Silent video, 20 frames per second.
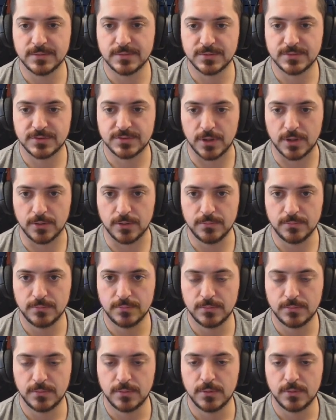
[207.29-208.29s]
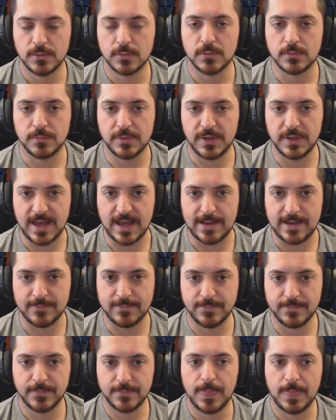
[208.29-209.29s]
So we
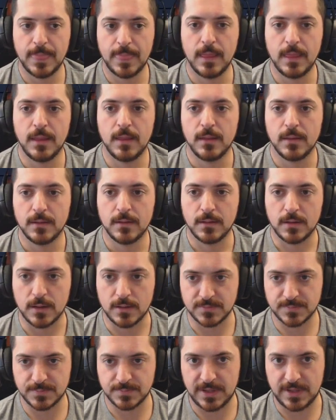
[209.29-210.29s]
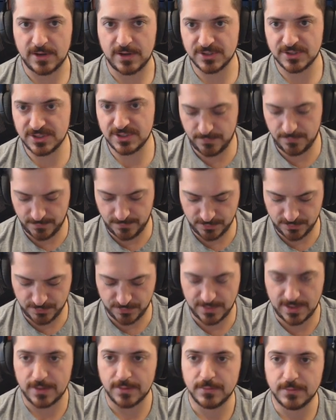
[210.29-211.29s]
have players in the first
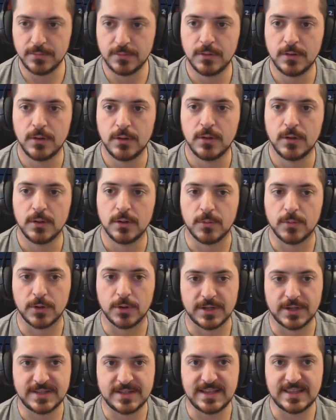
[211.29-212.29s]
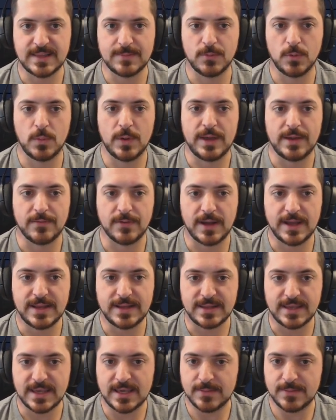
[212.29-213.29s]
round. We're going to take them away,
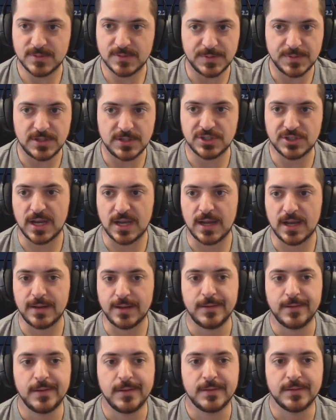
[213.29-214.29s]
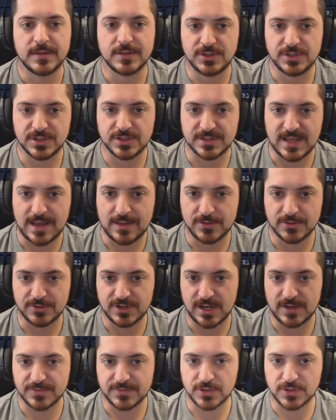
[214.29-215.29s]
right? Gibbs, Bijan. This is just how the
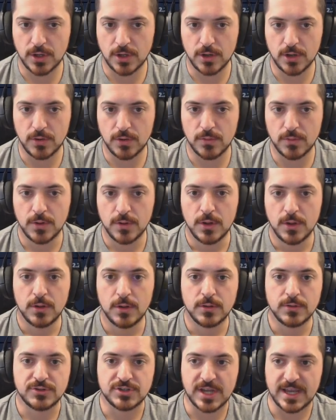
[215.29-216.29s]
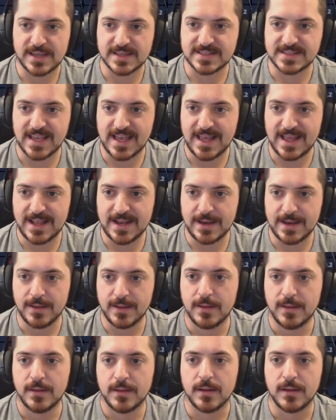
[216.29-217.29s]
drafts go.
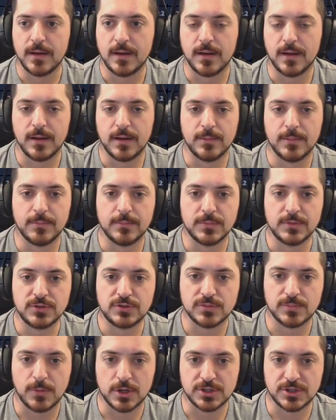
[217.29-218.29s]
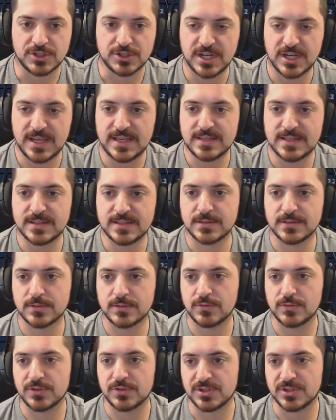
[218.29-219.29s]
JSN, Jamar Chase,
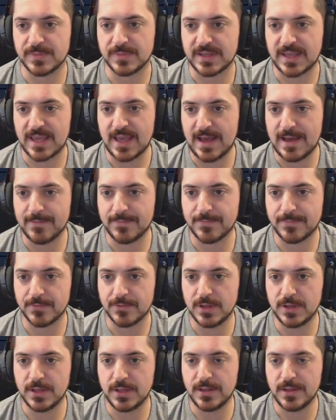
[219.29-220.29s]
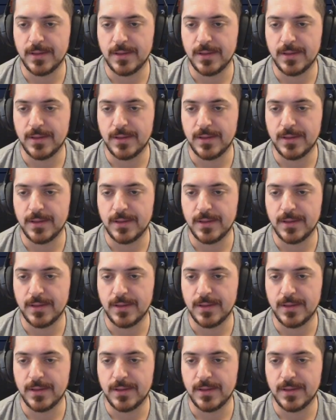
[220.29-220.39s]
Christian McCaffrey.